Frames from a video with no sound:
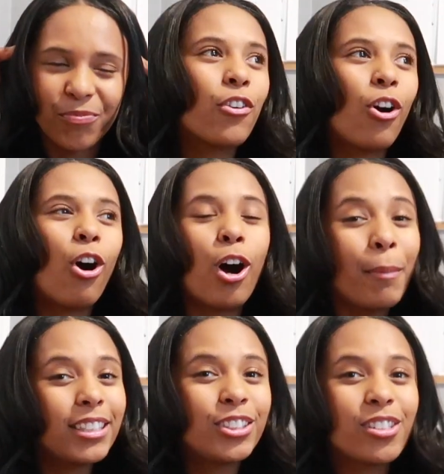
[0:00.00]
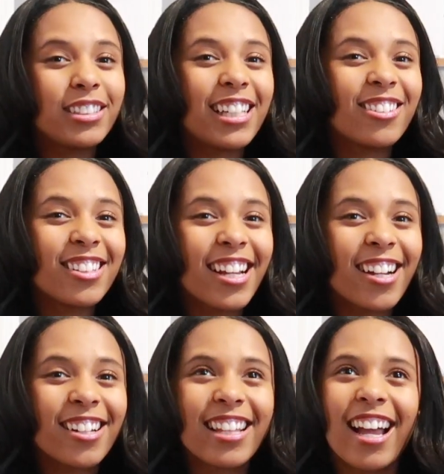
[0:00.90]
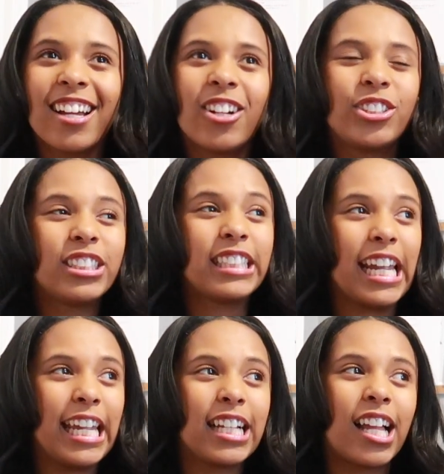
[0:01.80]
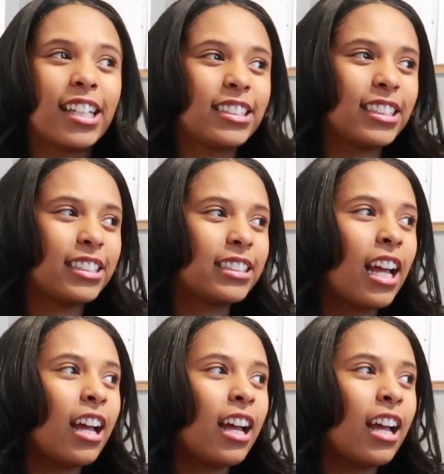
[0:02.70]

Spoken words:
For all my students out there that are just taking classes,